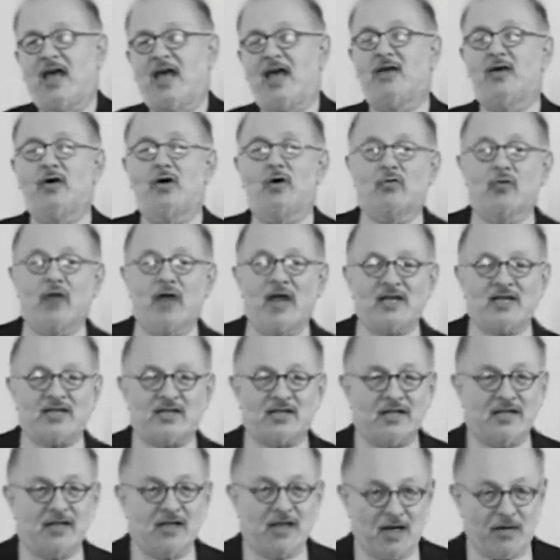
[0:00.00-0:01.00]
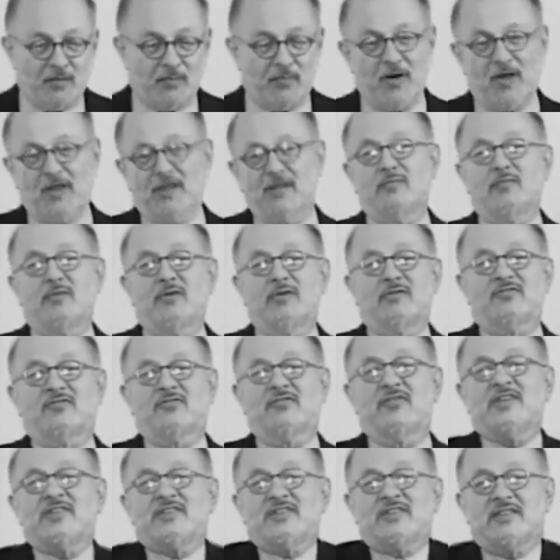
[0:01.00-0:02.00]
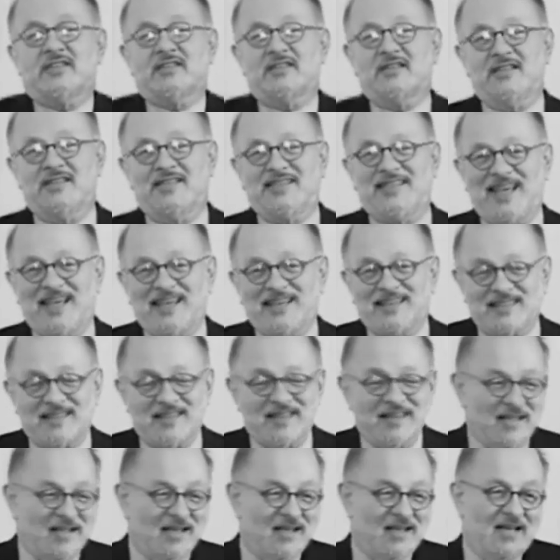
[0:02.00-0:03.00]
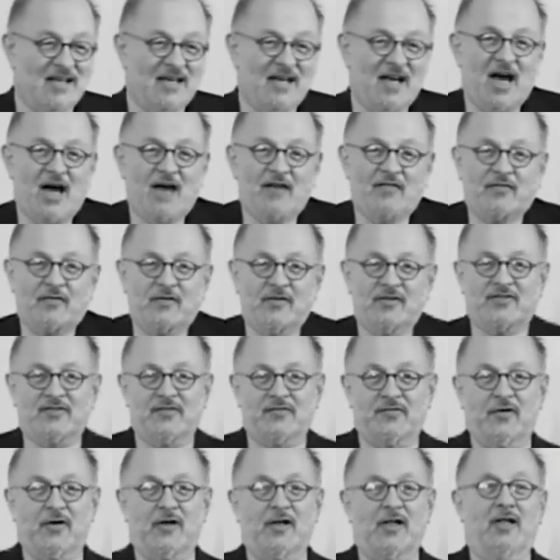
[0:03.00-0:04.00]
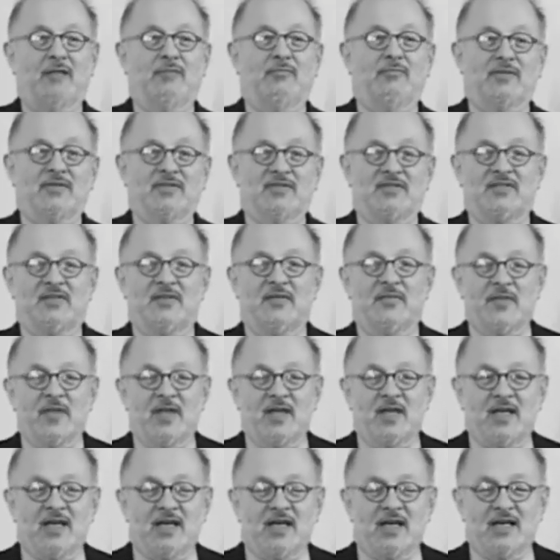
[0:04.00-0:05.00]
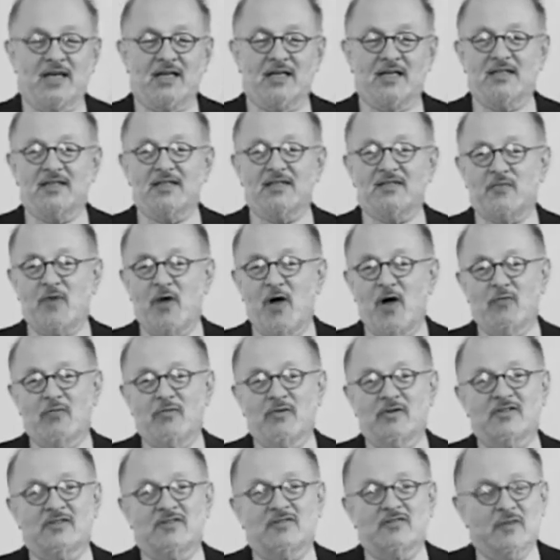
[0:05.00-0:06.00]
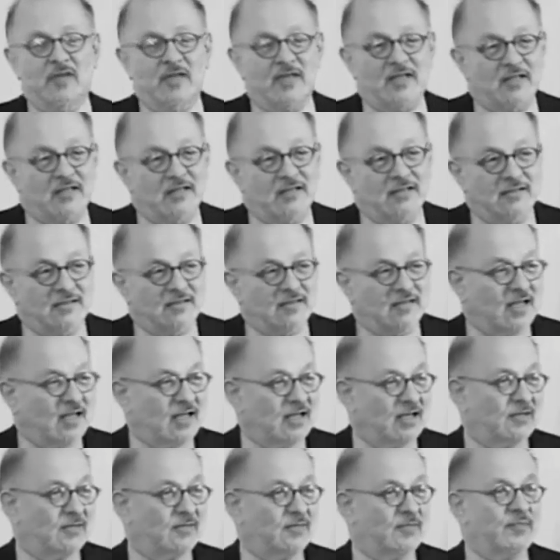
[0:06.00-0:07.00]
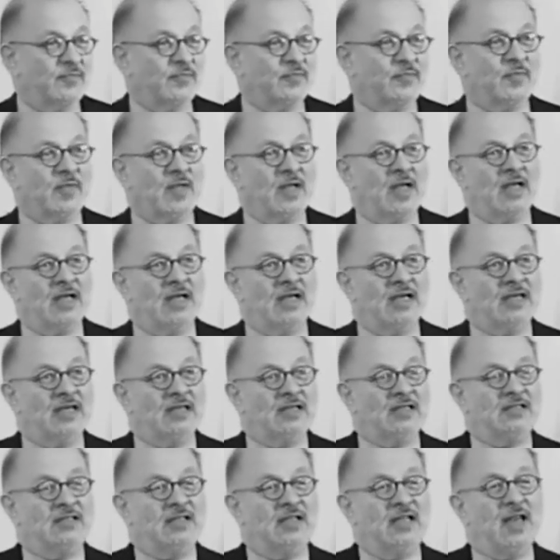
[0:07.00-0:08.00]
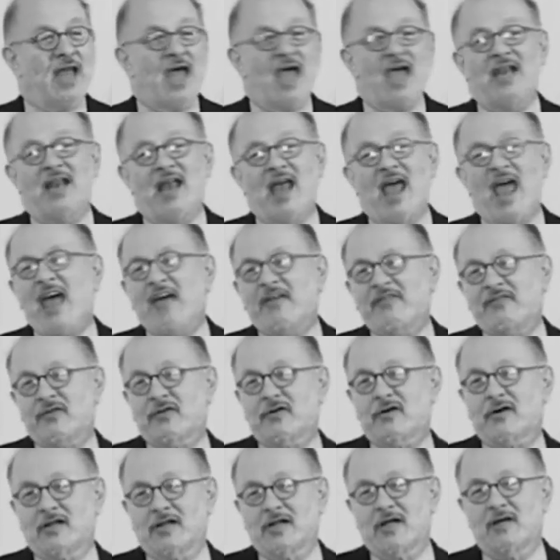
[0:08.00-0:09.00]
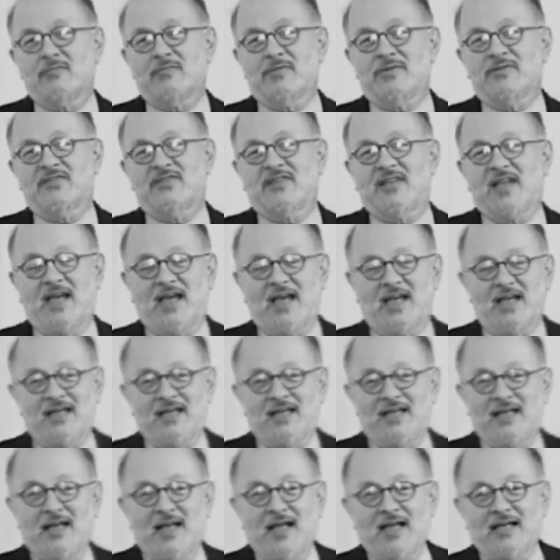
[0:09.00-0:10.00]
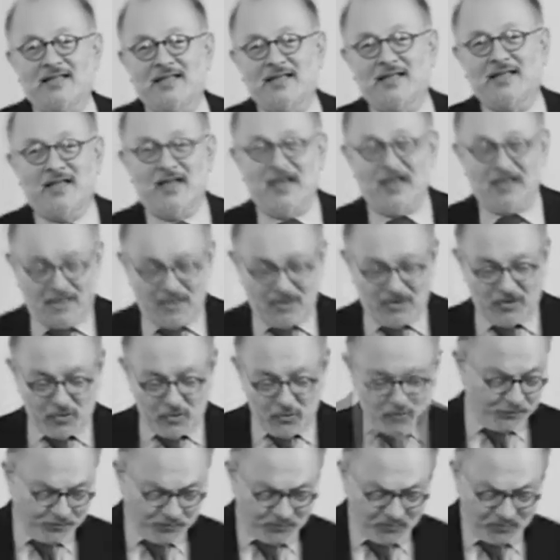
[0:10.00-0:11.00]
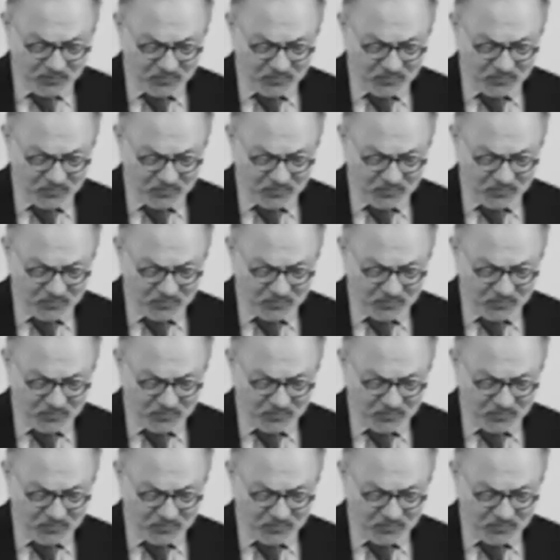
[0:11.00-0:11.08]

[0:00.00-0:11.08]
An Oration Upon the Most Recent Death of Christopher Columbus. This poem was written the night after Columbus Day in 1992.